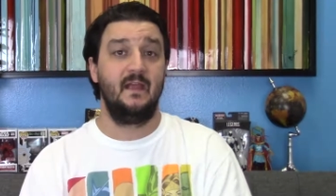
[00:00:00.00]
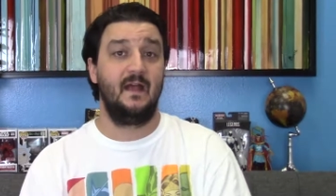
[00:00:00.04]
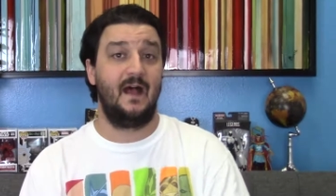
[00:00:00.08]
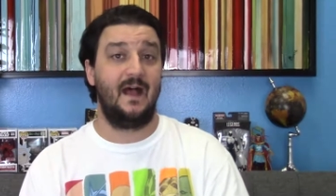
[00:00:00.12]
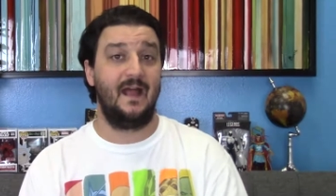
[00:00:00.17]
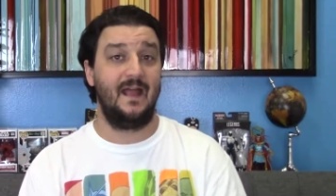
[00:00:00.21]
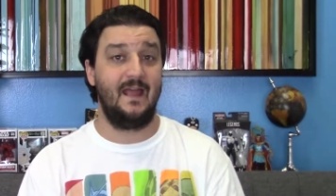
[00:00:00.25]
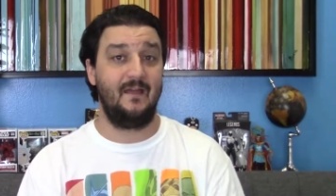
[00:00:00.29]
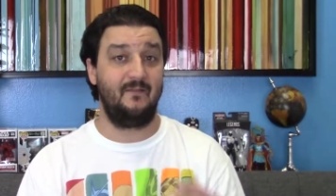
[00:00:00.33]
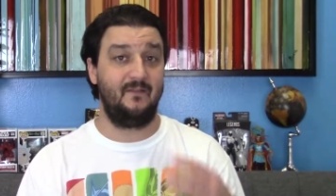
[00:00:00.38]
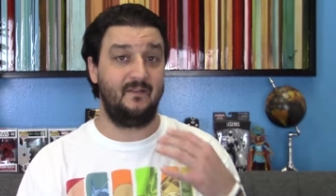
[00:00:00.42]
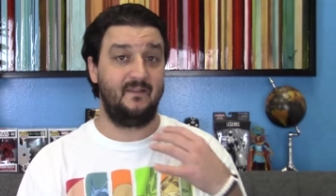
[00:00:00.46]

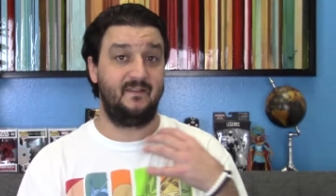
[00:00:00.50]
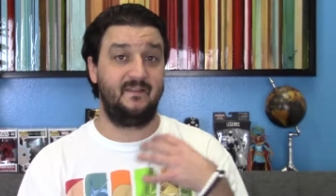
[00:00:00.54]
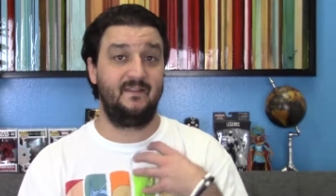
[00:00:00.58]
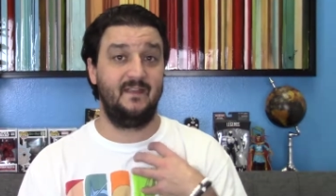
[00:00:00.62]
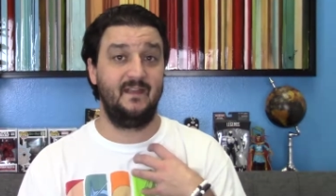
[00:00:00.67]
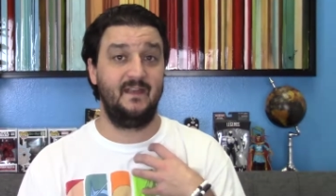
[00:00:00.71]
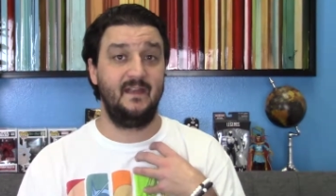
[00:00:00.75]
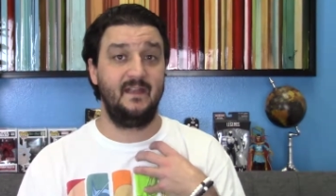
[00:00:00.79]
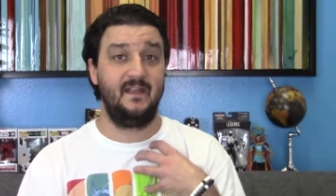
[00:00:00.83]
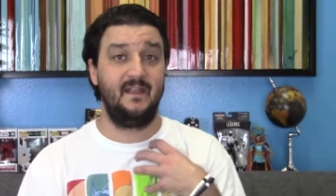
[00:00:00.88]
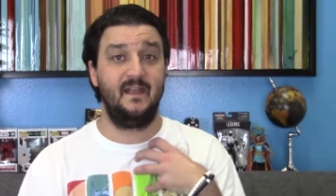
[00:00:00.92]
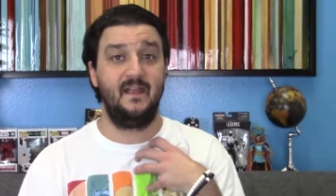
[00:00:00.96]
I haven't
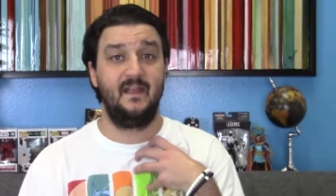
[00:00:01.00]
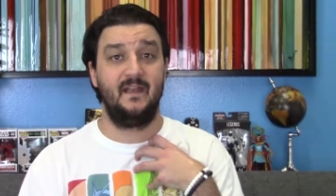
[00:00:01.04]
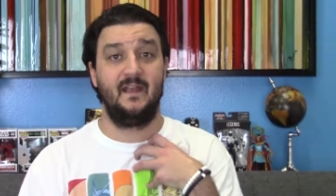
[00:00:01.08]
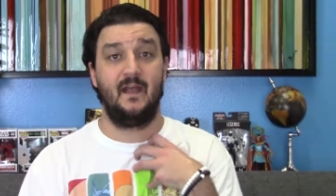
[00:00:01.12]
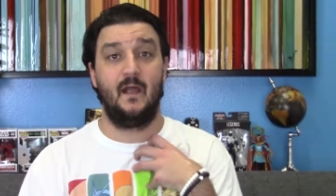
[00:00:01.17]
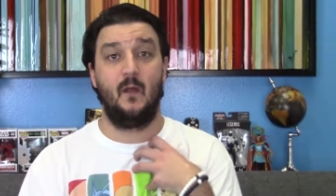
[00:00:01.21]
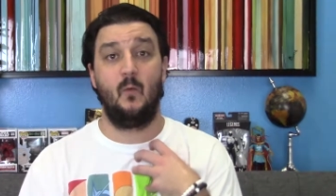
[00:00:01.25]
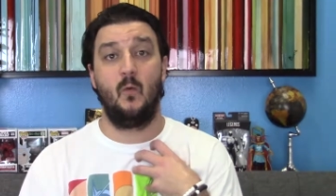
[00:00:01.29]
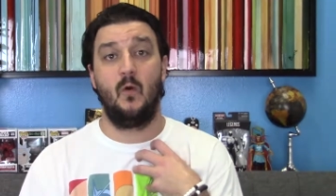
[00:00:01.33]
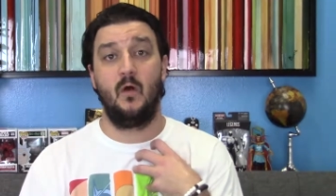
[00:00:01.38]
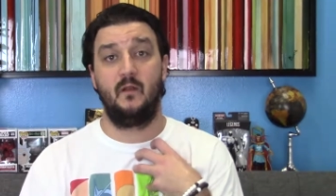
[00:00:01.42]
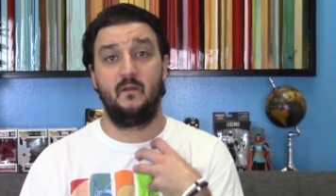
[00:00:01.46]
seen it yet.
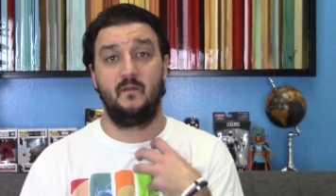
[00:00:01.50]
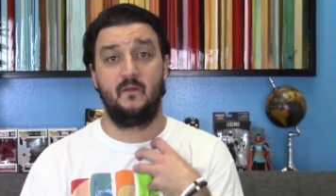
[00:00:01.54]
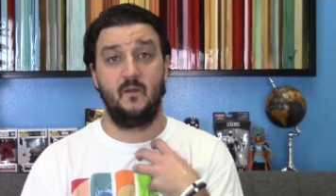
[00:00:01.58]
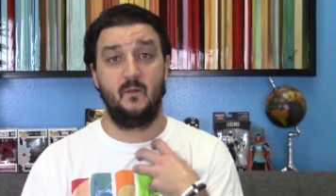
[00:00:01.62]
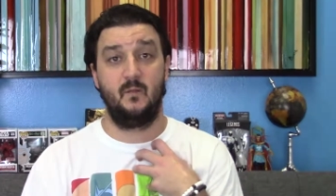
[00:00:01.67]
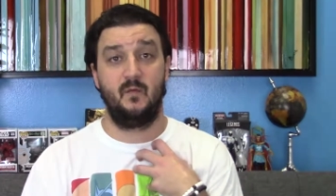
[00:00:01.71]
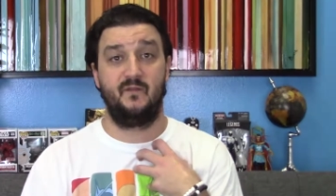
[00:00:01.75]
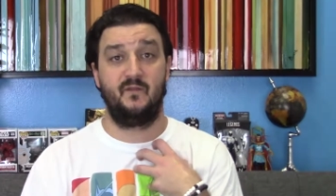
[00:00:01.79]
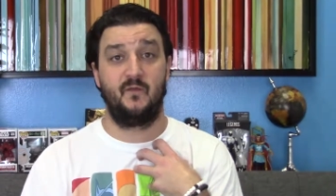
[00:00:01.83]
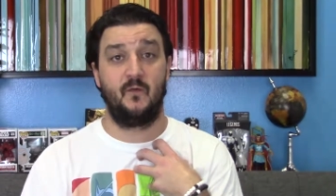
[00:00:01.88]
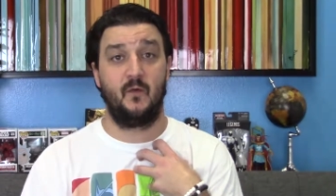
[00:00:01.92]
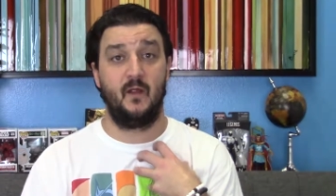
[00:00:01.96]
I want to
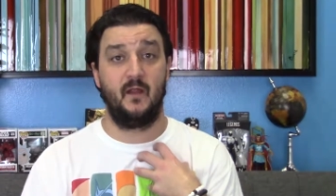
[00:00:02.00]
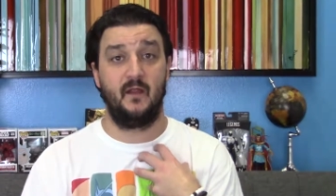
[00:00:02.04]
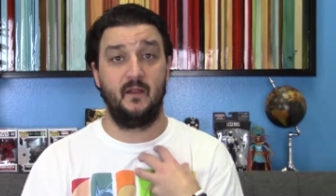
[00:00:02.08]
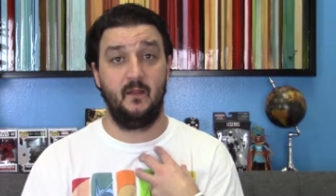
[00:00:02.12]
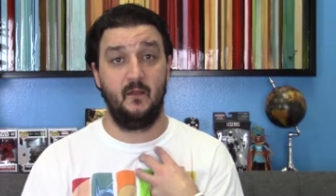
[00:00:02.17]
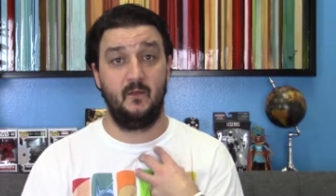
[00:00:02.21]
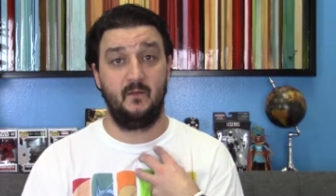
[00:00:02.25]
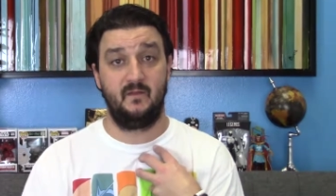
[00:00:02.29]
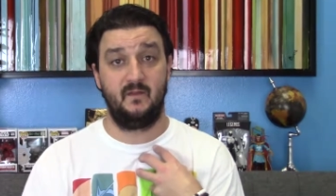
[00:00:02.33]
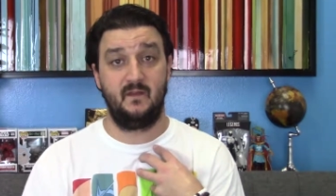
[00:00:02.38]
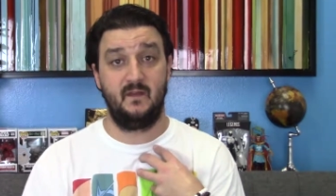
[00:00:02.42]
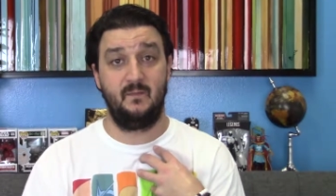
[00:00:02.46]
before I
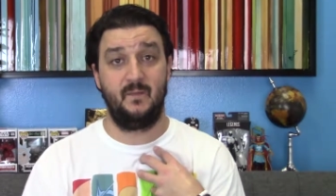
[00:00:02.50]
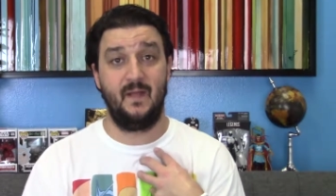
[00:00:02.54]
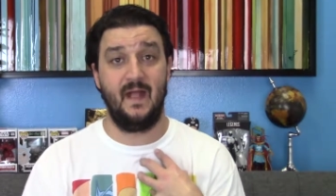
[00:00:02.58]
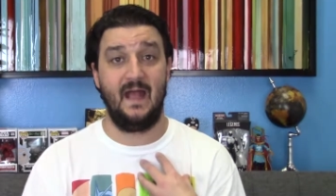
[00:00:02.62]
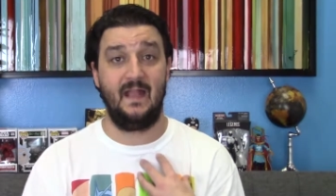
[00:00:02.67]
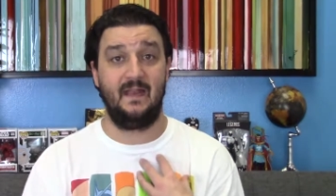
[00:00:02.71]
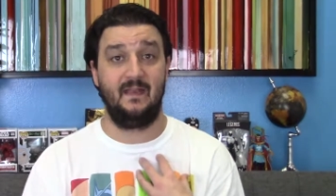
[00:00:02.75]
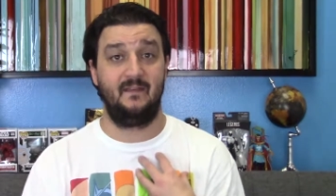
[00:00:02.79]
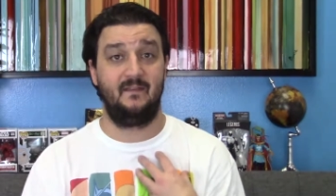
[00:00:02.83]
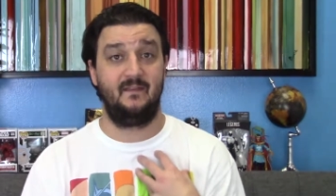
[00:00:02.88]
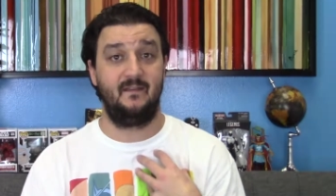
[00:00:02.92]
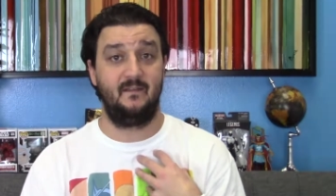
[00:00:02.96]
go see
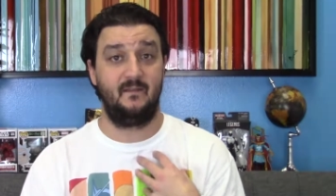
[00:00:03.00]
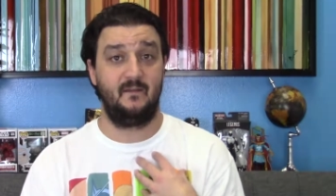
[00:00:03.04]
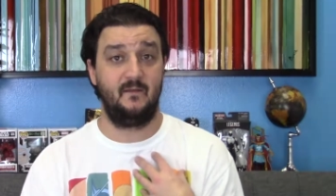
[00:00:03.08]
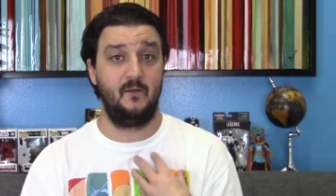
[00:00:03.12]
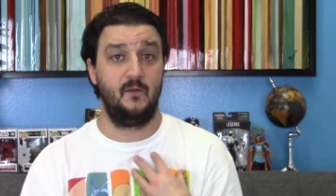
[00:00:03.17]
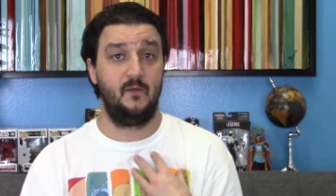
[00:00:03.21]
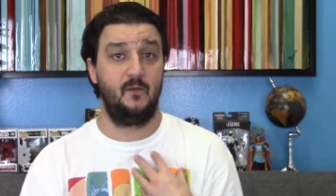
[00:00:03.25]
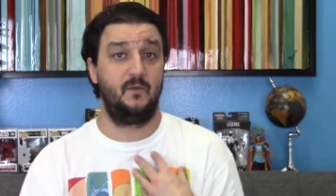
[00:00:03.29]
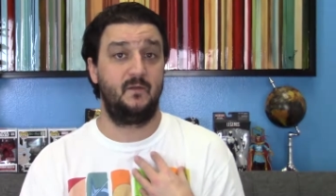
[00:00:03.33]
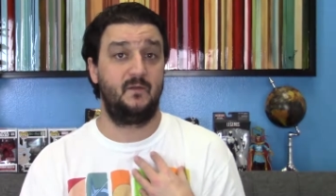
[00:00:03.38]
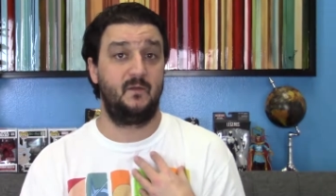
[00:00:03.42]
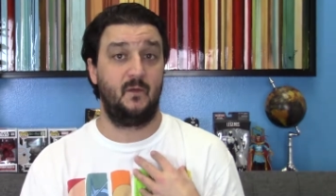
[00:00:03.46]
Paddington
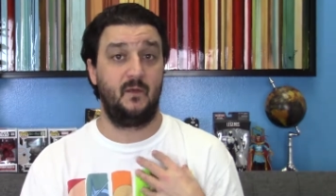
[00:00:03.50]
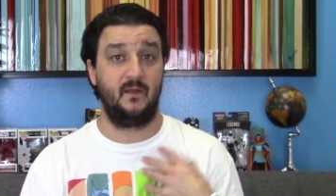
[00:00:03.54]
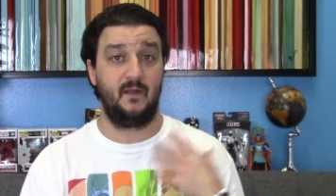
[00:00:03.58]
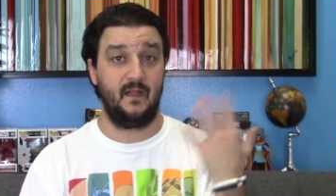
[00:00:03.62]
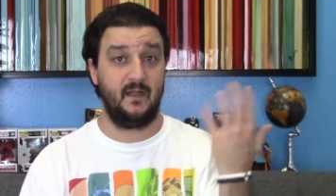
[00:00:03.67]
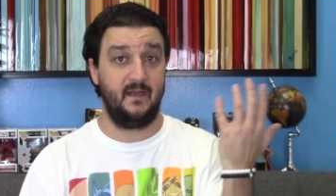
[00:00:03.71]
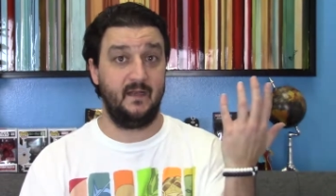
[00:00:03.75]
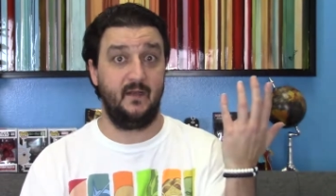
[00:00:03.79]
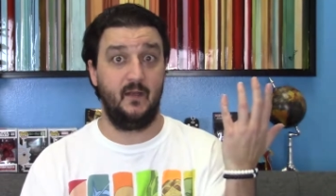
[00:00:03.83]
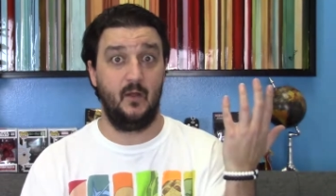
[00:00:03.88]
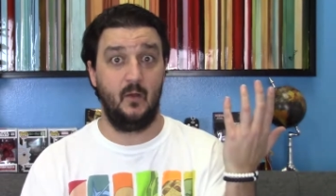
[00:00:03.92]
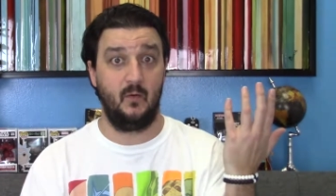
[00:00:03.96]
2, so I
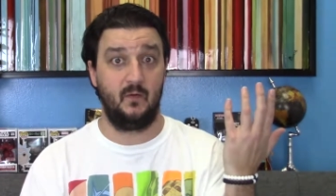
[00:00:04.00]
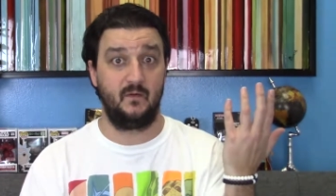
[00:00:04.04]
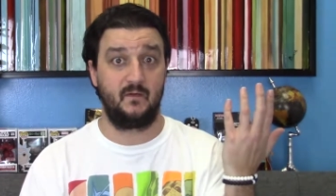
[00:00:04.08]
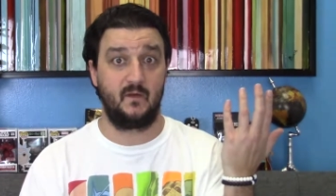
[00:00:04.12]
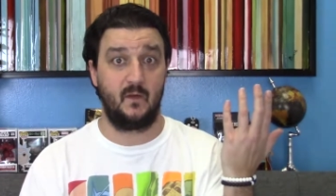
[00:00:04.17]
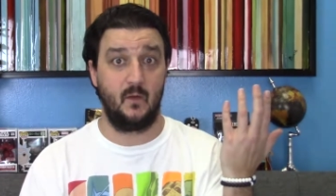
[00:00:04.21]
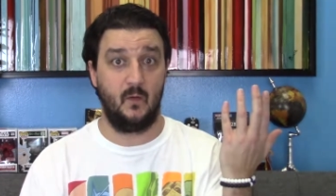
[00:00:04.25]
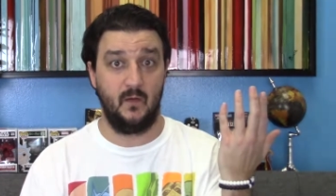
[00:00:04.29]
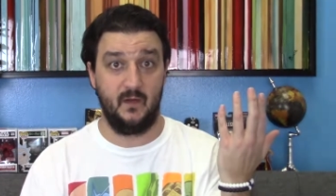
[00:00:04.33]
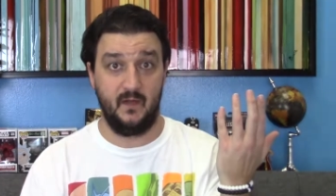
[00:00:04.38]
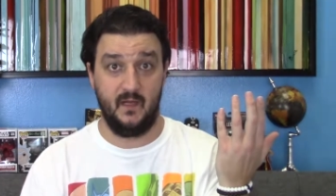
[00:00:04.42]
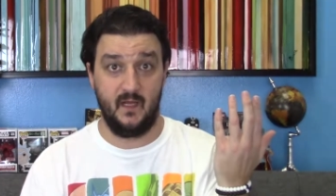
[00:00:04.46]
kind of know what's
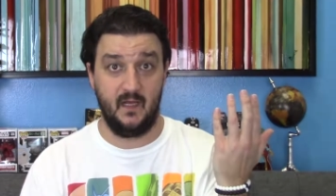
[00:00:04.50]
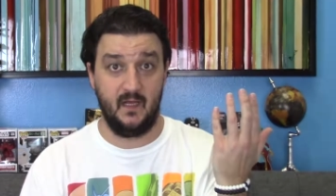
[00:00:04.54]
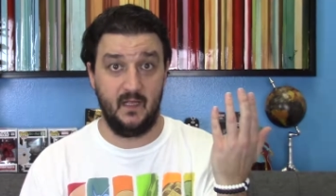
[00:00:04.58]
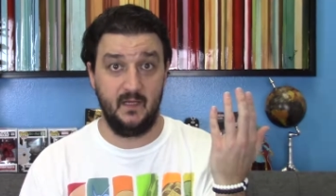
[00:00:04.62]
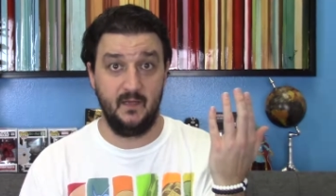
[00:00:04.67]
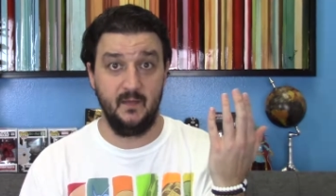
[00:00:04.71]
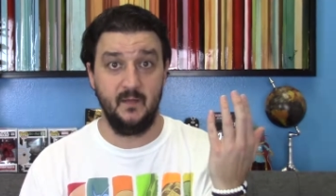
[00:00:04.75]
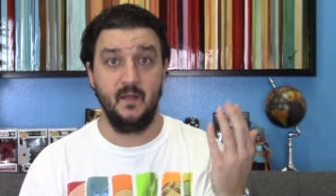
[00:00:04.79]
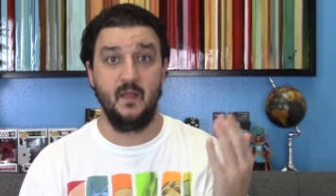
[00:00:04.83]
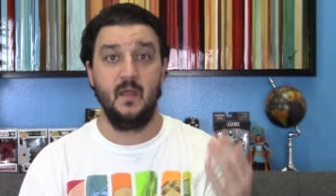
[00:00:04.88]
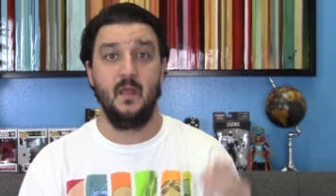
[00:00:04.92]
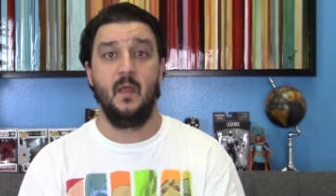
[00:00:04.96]
going
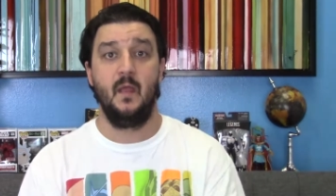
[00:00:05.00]
on.